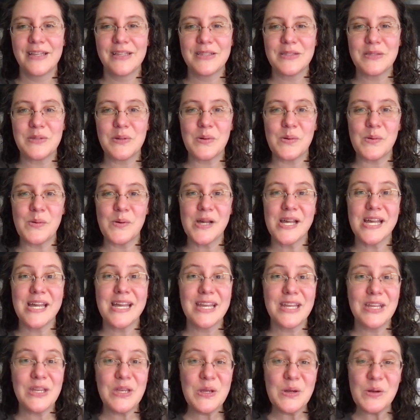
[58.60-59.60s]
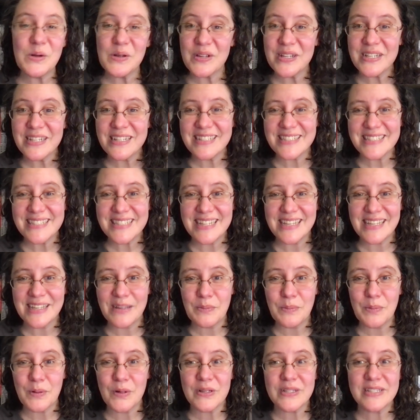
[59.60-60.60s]
So you're going to see
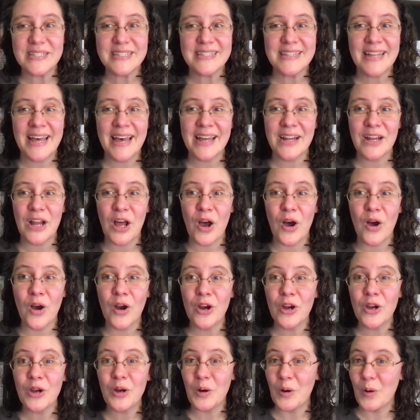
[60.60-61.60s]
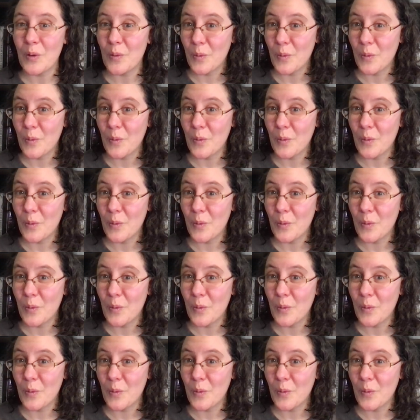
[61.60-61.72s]
books that are